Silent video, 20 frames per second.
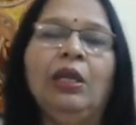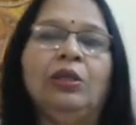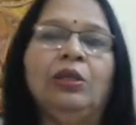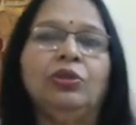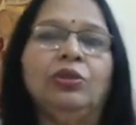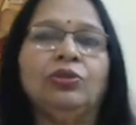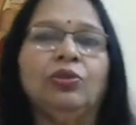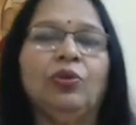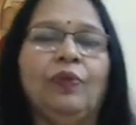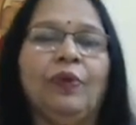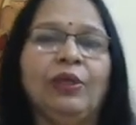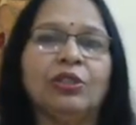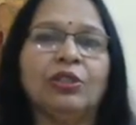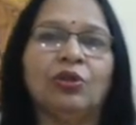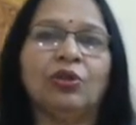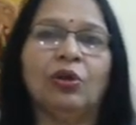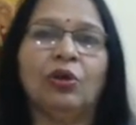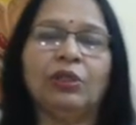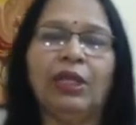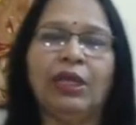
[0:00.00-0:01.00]
So we
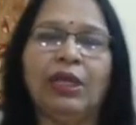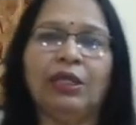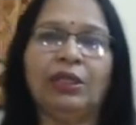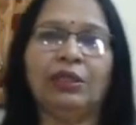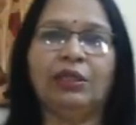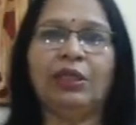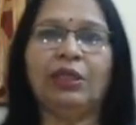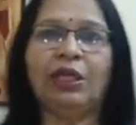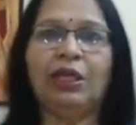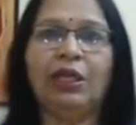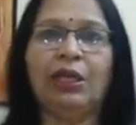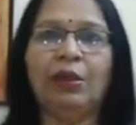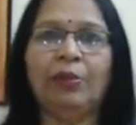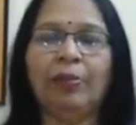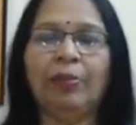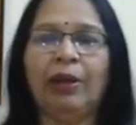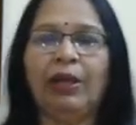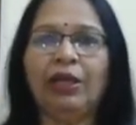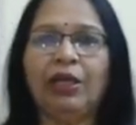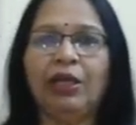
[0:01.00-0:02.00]
saw that the
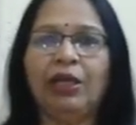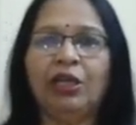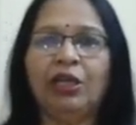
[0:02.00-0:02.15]
medical